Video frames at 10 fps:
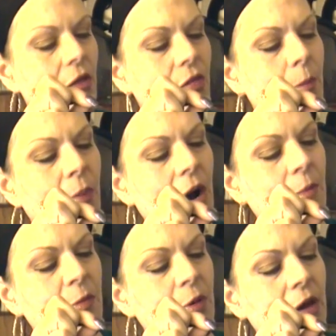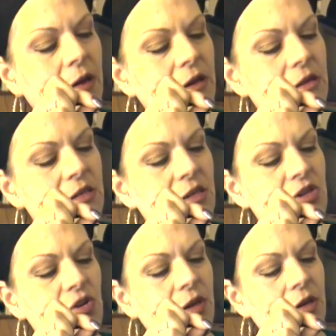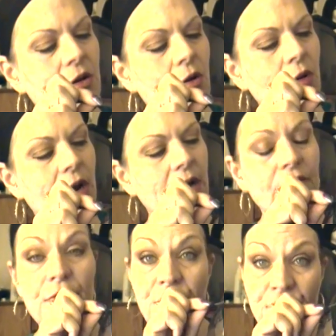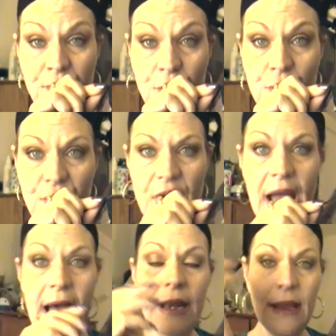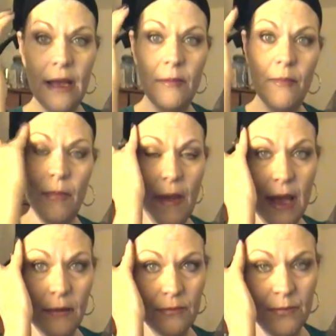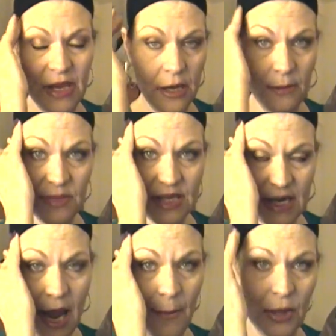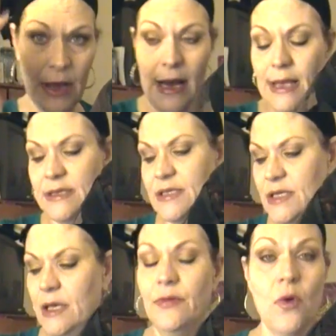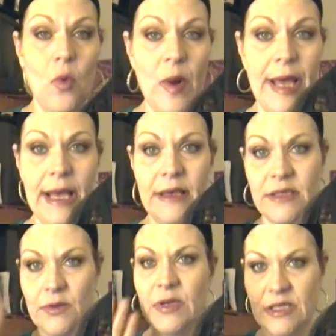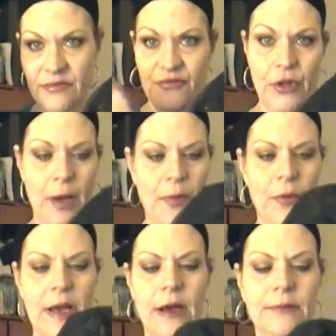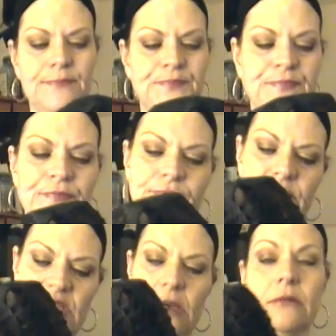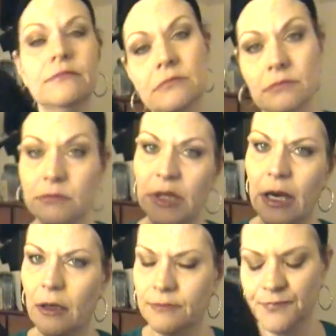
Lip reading: the bobby pin can essentially go kind of through that and become stabilized in the wig so it doesn't flop around. So, you know,